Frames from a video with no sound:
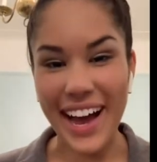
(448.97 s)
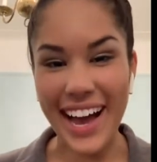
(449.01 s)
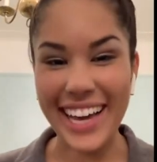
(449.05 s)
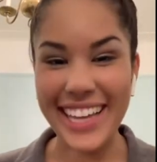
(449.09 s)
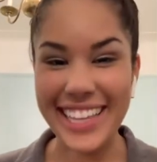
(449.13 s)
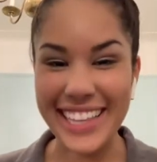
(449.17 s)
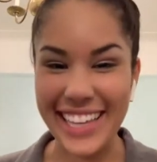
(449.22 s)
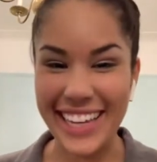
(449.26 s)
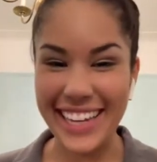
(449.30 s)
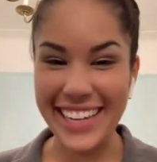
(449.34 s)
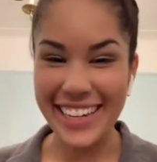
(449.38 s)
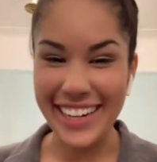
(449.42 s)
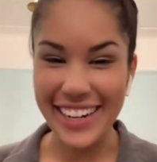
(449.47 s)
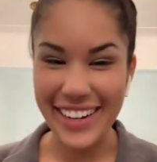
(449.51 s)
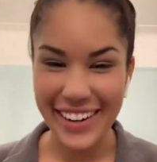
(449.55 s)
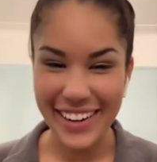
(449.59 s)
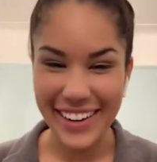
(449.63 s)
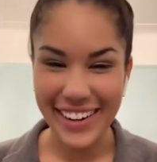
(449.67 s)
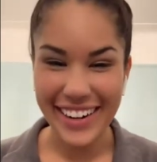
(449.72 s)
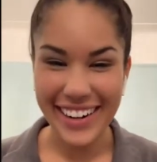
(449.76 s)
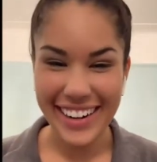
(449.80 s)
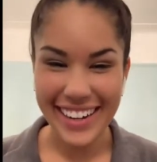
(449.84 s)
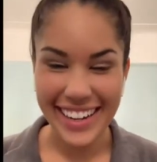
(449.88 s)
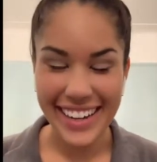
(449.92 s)
eyeliner.
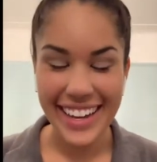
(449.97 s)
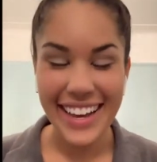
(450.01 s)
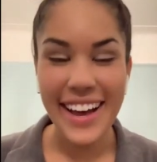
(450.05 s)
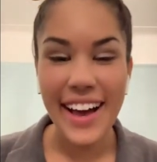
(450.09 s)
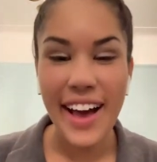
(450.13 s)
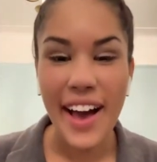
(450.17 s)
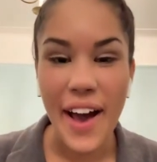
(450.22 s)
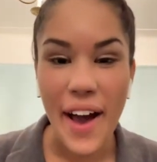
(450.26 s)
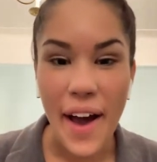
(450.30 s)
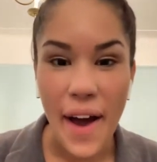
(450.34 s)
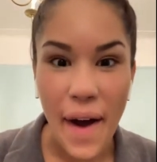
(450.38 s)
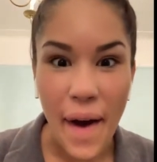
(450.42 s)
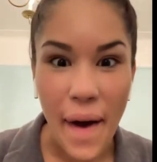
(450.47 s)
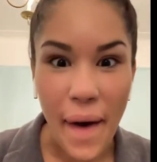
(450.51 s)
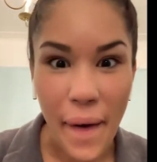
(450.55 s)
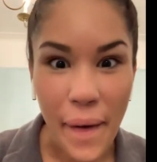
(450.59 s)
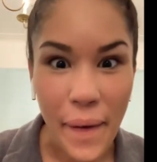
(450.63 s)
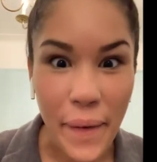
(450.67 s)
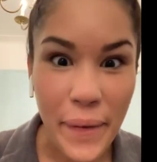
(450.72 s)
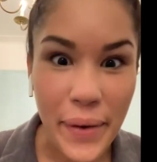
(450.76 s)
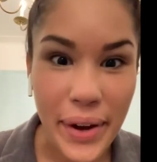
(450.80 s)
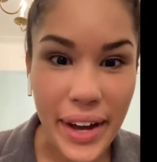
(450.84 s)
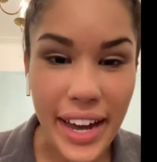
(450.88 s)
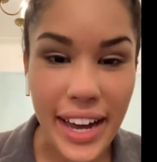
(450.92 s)

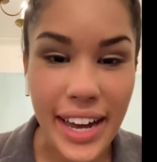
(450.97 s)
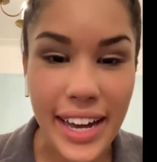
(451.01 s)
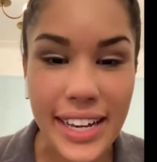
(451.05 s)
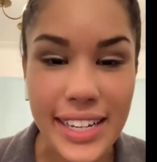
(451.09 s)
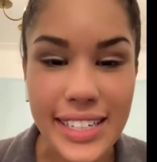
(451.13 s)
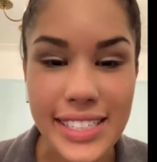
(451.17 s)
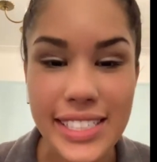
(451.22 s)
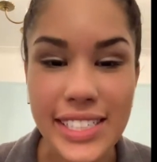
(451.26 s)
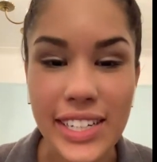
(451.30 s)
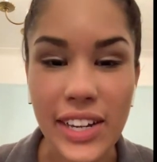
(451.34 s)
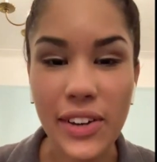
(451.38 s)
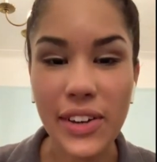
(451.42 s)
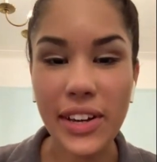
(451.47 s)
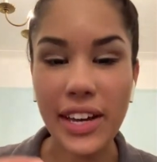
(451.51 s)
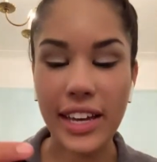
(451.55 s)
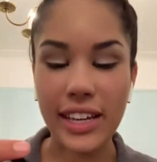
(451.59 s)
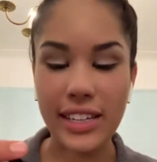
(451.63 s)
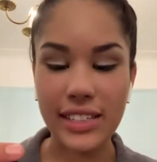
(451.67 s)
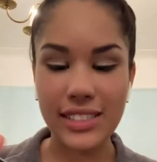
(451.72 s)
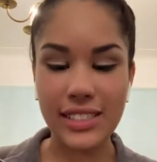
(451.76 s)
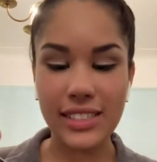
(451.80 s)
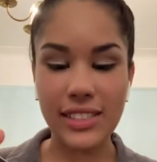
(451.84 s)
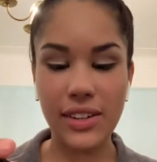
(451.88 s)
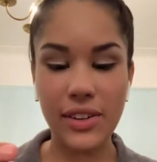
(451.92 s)
Oh gosh. Okay,
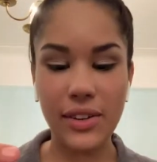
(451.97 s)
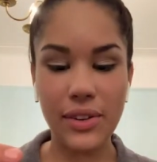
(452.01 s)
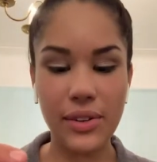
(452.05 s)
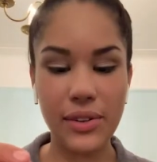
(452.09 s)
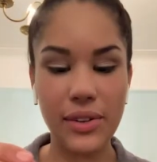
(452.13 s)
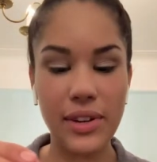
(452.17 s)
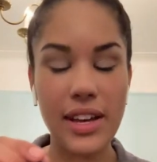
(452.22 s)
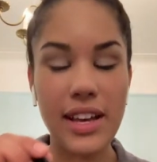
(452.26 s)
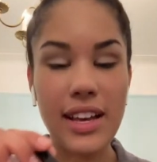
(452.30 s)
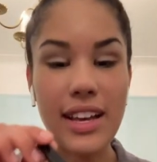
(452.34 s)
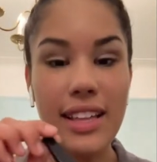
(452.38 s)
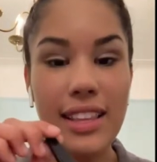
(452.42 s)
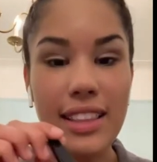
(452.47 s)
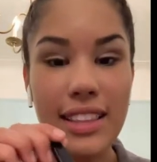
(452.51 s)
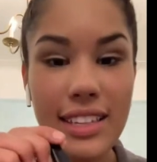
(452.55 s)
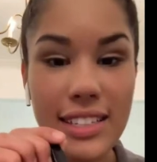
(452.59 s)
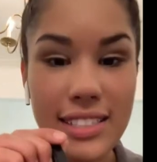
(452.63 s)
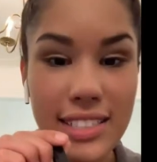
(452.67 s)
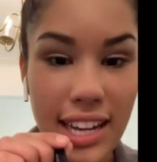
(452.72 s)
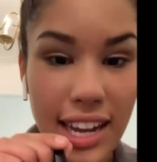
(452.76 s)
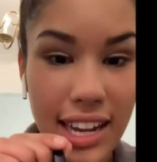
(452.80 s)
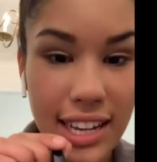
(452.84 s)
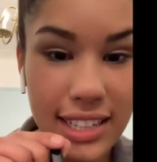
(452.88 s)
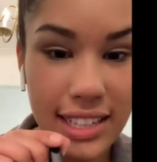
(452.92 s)
so
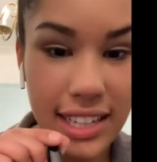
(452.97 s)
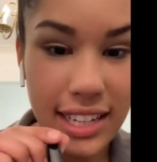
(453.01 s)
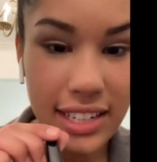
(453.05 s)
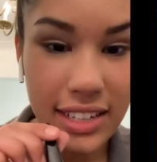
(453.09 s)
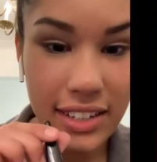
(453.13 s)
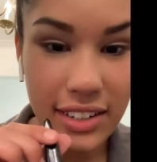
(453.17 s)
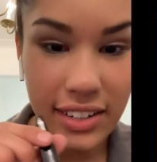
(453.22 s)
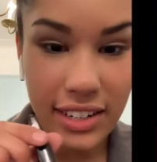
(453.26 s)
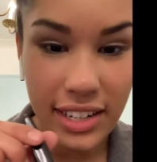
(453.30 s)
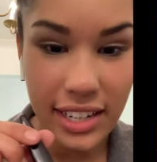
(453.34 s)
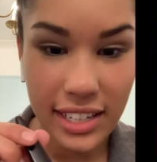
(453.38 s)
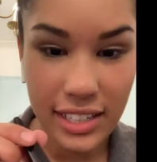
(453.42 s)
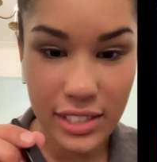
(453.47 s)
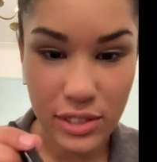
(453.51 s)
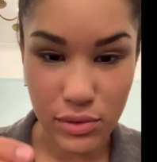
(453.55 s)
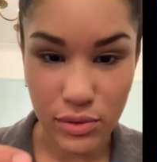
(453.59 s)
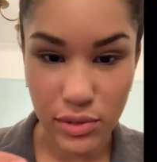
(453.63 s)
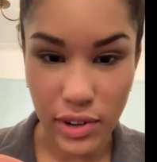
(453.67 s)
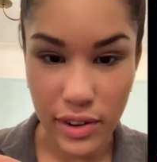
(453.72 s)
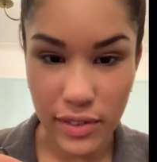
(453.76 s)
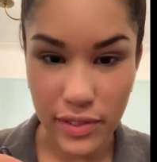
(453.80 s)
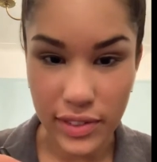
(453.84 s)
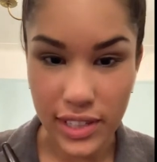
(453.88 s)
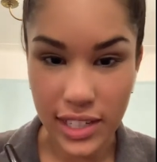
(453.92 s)
this eyeliner is
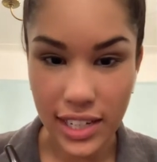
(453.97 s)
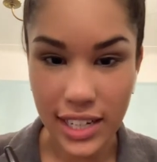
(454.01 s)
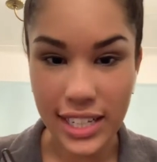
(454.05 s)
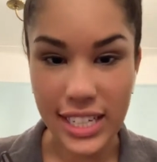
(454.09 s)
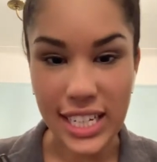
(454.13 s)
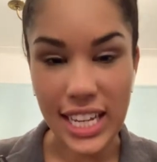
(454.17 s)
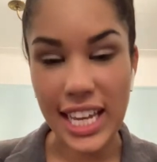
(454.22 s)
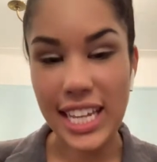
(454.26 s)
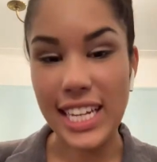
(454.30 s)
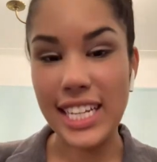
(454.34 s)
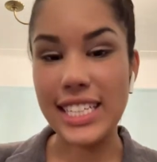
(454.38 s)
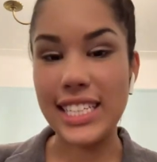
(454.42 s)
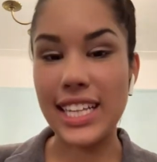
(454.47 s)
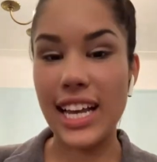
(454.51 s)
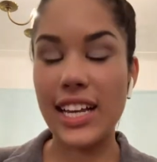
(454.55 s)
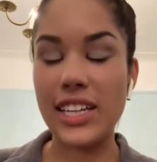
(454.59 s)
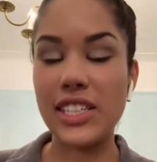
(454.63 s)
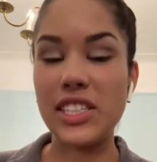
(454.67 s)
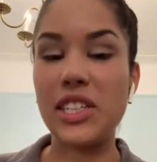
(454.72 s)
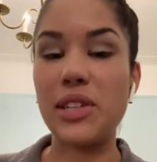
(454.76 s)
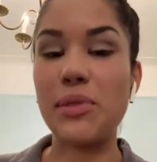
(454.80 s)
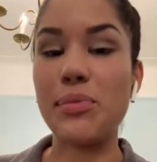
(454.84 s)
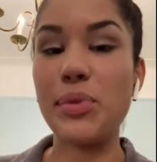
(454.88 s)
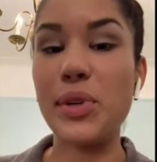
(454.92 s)
Revlon and it's
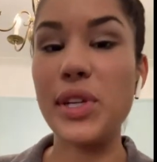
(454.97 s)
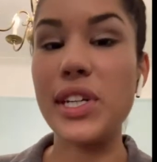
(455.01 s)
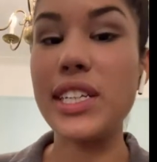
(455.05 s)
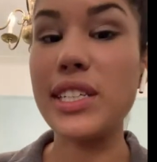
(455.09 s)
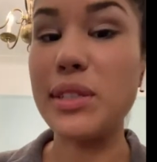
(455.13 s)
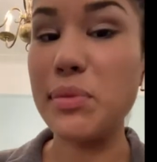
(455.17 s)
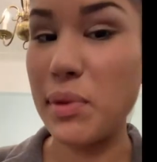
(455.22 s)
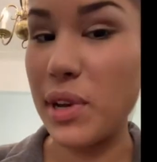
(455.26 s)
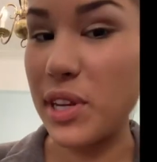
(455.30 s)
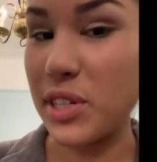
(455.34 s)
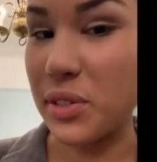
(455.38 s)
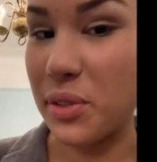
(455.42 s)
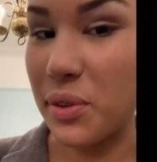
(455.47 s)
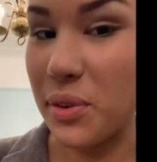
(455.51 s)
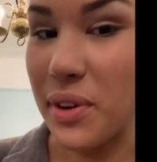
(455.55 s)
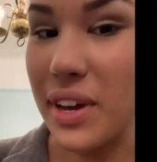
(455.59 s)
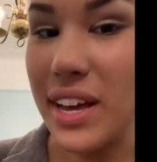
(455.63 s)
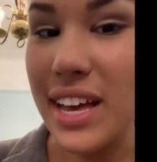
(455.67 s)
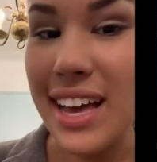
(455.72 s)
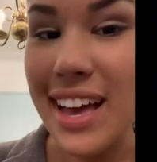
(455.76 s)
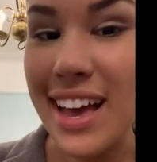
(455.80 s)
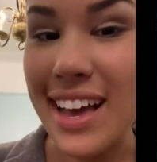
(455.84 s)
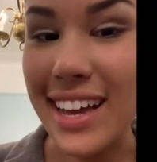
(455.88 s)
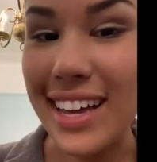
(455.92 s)
actually pretty special
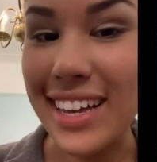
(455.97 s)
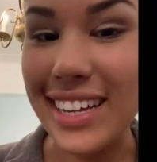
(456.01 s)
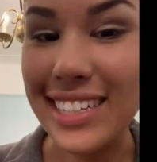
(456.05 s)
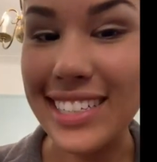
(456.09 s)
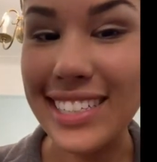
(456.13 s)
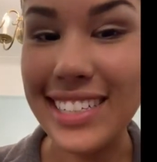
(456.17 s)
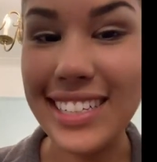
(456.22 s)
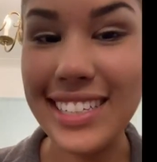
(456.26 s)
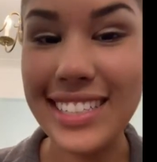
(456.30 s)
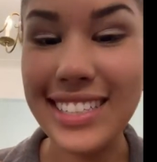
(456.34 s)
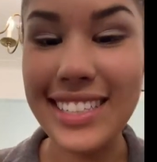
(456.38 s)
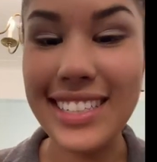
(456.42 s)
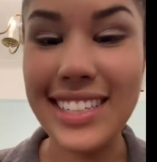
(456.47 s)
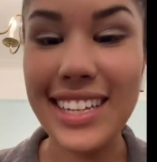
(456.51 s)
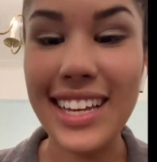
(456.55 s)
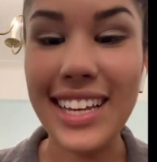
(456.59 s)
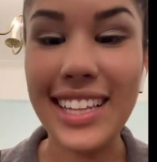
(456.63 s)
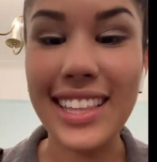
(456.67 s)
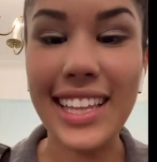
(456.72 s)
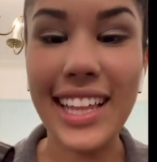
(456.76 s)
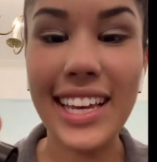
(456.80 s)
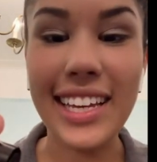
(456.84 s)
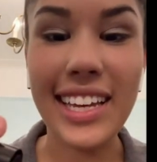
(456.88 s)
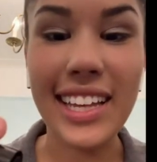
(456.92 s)
because it's
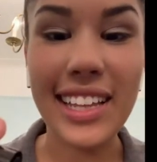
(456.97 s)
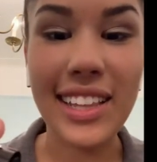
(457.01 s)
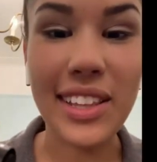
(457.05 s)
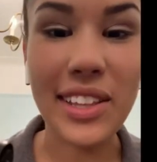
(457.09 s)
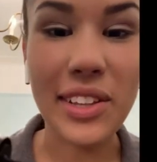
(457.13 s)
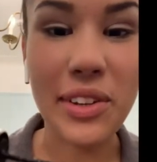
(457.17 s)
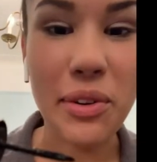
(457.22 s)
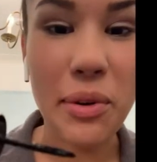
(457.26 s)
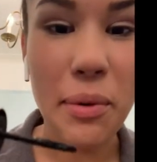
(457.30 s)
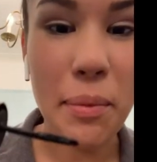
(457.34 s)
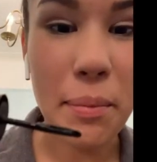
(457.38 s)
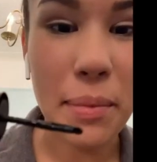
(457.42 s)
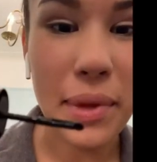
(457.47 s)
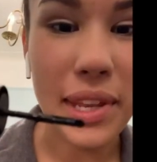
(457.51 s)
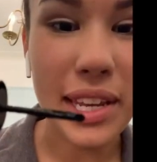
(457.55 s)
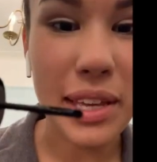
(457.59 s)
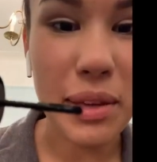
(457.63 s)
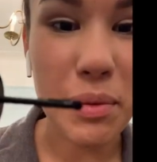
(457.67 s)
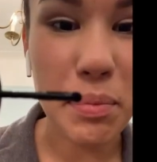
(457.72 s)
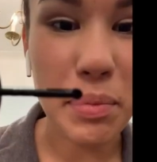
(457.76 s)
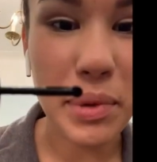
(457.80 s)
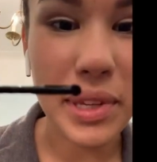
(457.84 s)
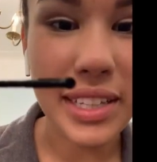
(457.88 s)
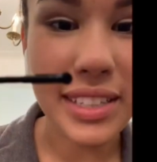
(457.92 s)
like a little
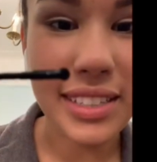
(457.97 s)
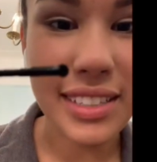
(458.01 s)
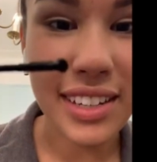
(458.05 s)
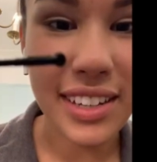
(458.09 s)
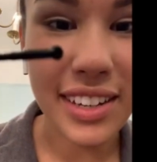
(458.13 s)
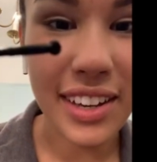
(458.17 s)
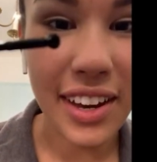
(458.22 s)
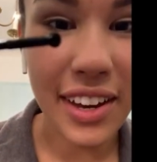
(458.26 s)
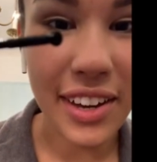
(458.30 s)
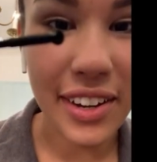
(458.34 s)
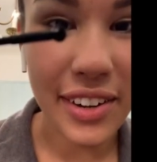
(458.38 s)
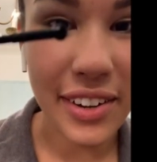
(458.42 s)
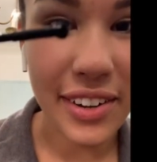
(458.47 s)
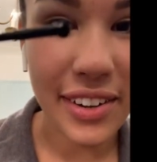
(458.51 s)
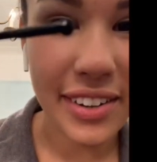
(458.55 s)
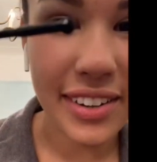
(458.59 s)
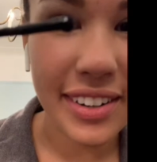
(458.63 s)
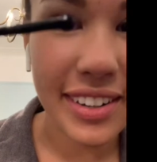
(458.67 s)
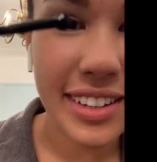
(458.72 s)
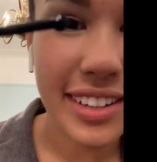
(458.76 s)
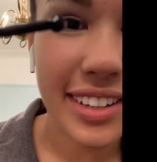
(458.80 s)
mini pizza cutter.